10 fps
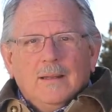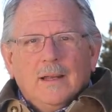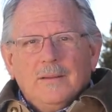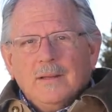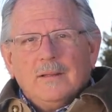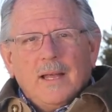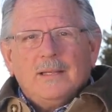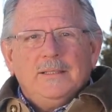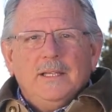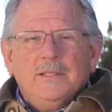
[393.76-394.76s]
Now, there are a lot
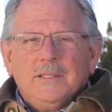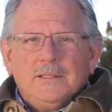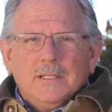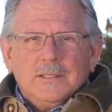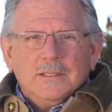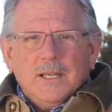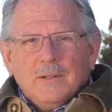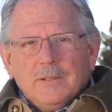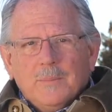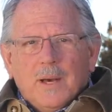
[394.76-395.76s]
of teachings that
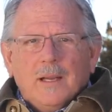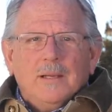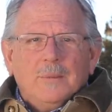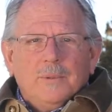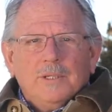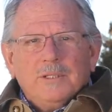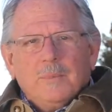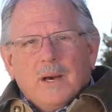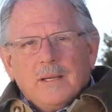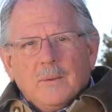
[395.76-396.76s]
discount the body or push the
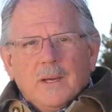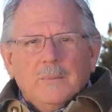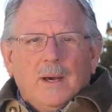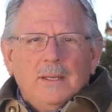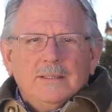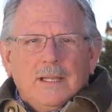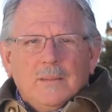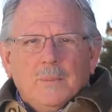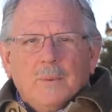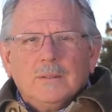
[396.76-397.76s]
body away. Body's not
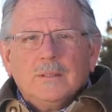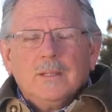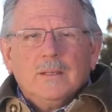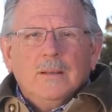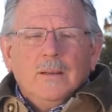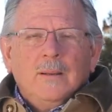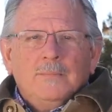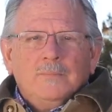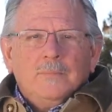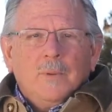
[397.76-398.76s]
important.
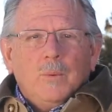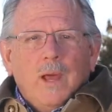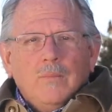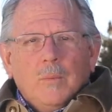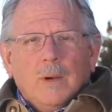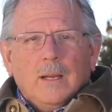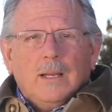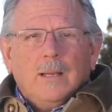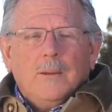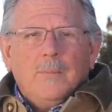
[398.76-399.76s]
But we have a
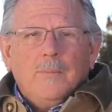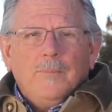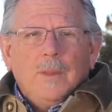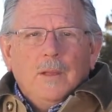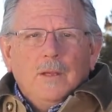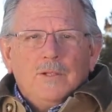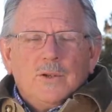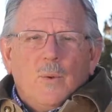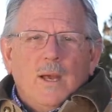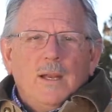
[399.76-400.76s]
body.
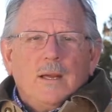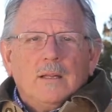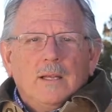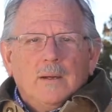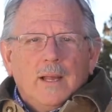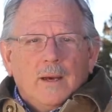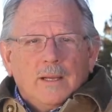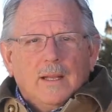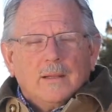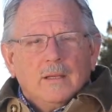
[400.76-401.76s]
So why not clear it
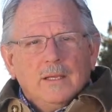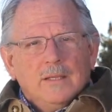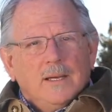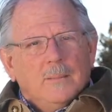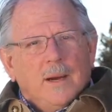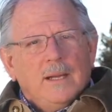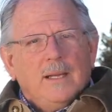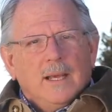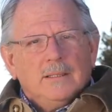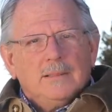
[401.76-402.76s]
out? And the clearer our body
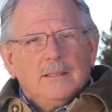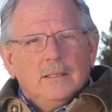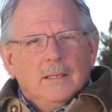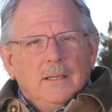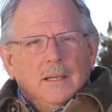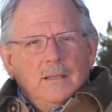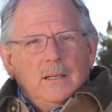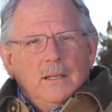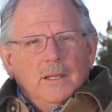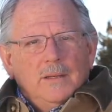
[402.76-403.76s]
gets, the
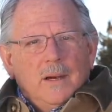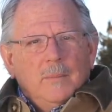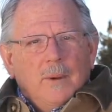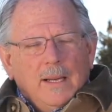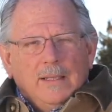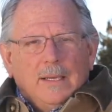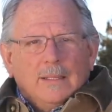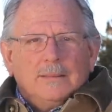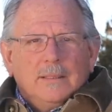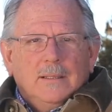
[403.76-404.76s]
clearer our mind
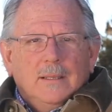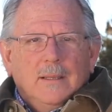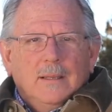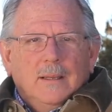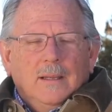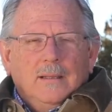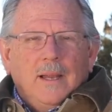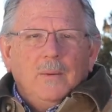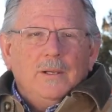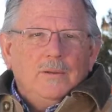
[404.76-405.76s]
gets.
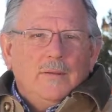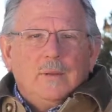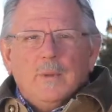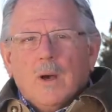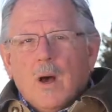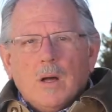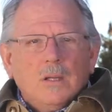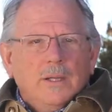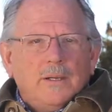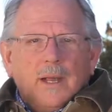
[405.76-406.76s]
Now, we don't have to be all
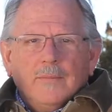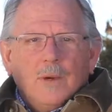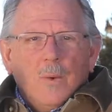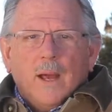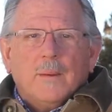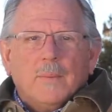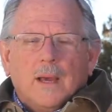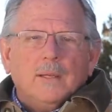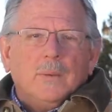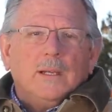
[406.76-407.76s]
clear to have a quiet
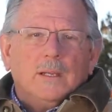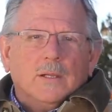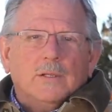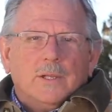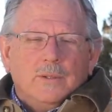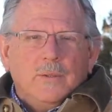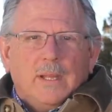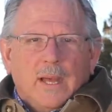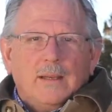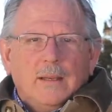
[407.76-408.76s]
mind. We can learn to do
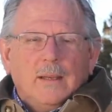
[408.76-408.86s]
that.